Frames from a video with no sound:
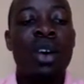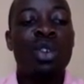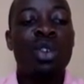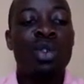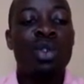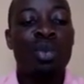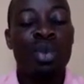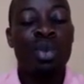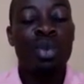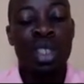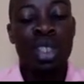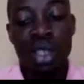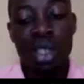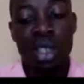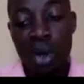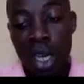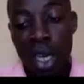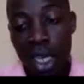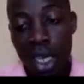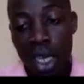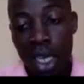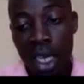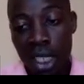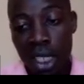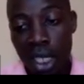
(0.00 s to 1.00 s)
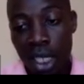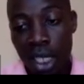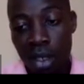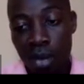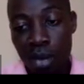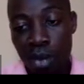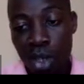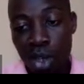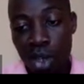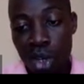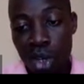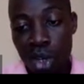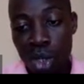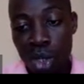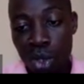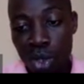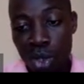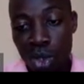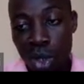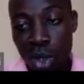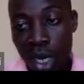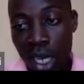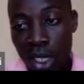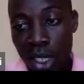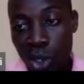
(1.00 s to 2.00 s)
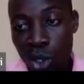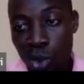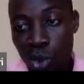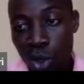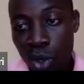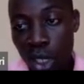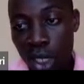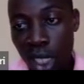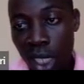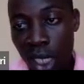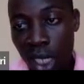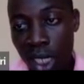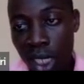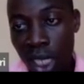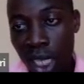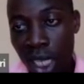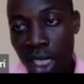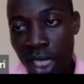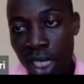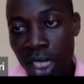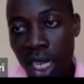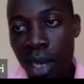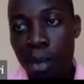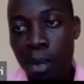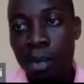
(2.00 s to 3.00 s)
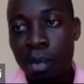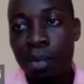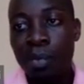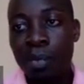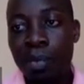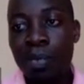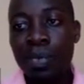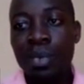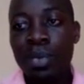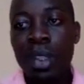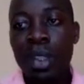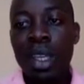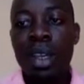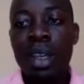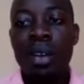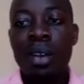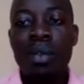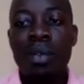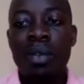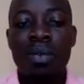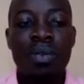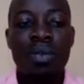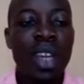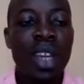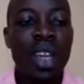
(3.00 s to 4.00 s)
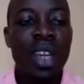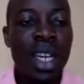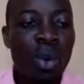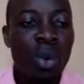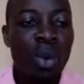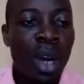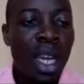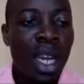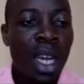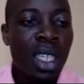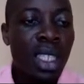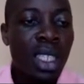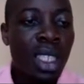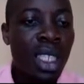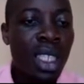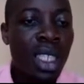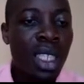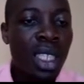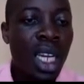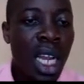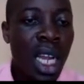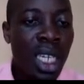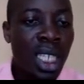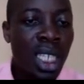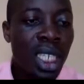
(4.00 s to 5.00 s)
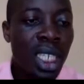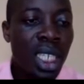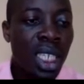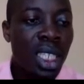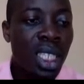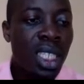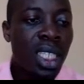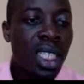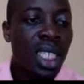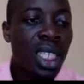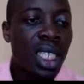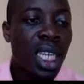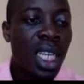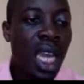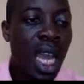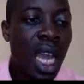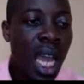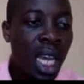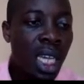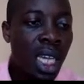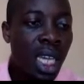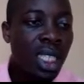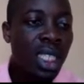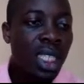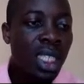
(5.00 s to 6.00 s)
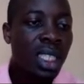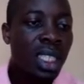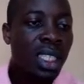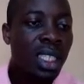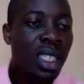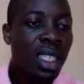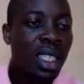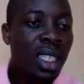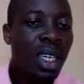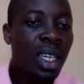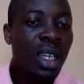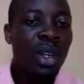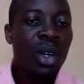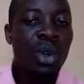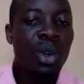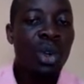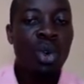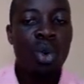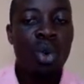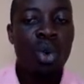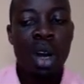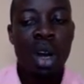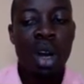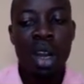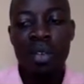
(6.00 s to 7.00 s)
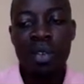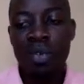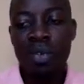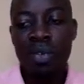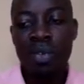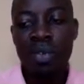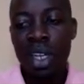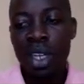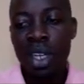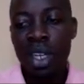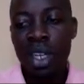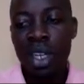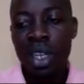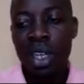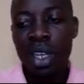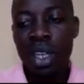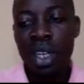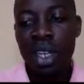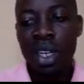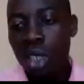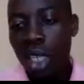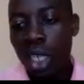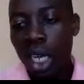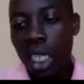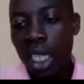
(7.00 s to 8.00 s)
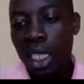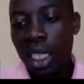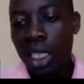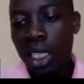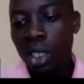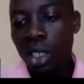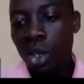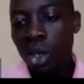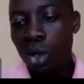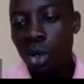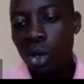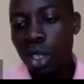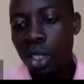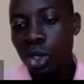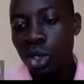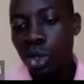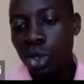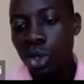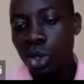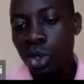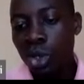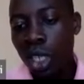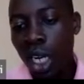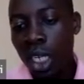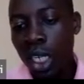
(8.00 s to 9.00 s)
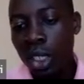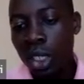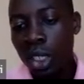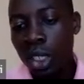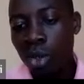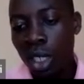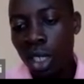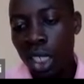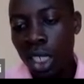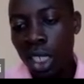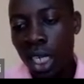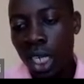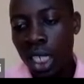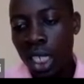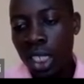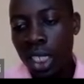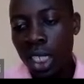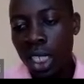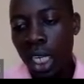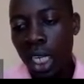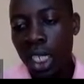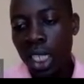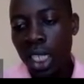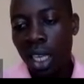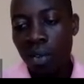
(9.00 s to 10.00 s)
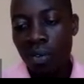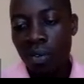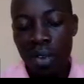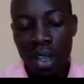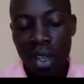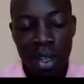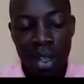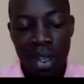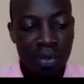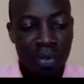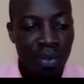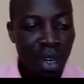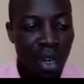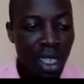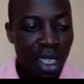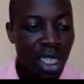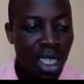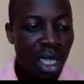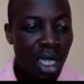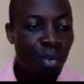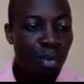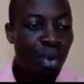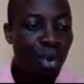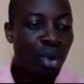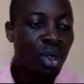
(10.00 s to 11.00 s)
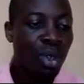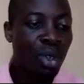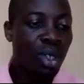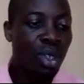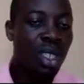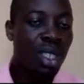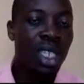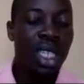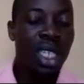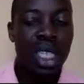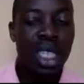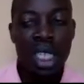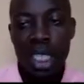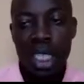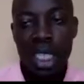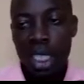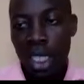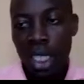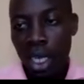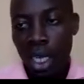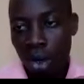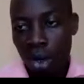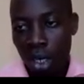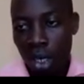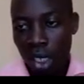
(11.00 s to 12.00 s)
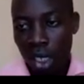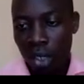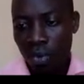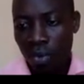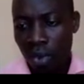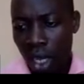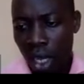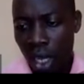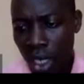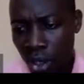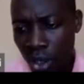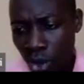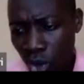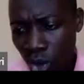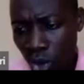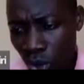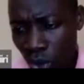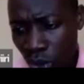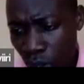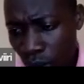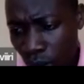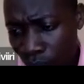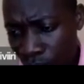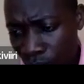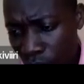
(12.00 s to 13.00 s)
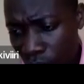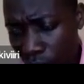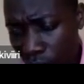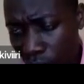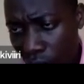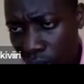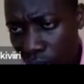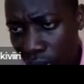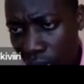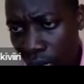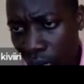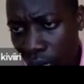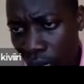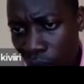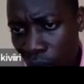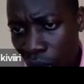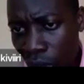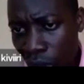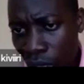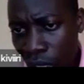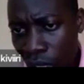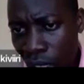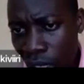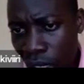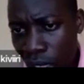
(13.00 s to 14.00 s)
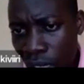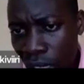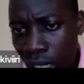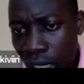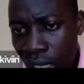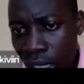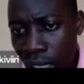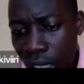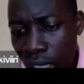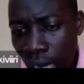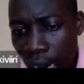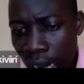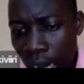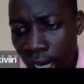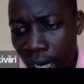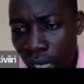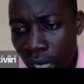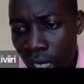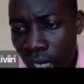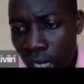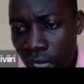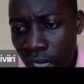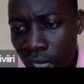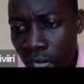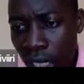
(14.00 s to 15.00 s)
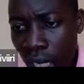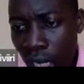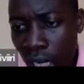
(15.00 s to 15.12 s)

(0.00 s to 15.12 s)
output in your Excel, because we saw last week that there are some very wise candidates in us who are very good and they'll always use calculators and they are very fast, they put the correct values. Dear colleagues, unless